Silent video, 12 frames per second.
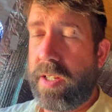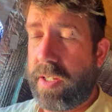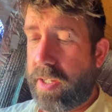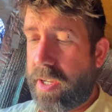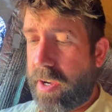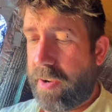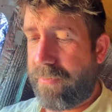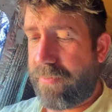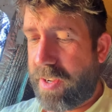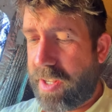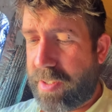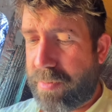Yeah, if
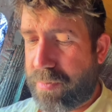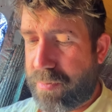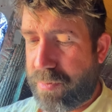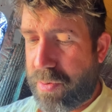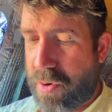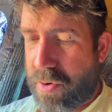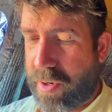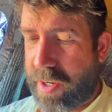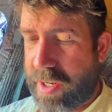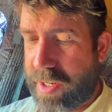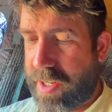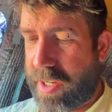there's pork
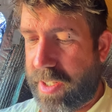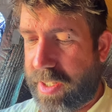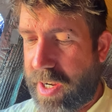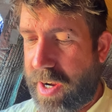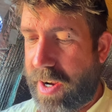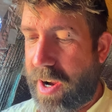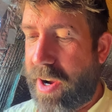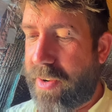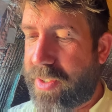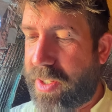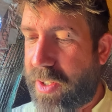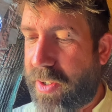in this, I
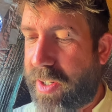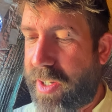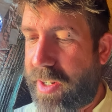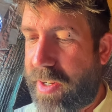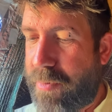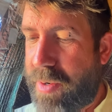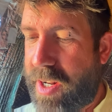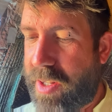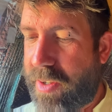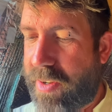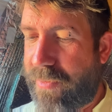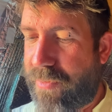was looking. I've been
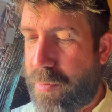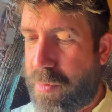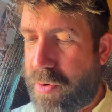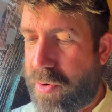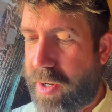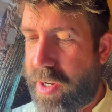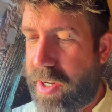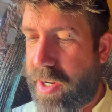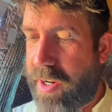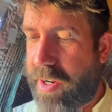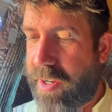looking for pork in here.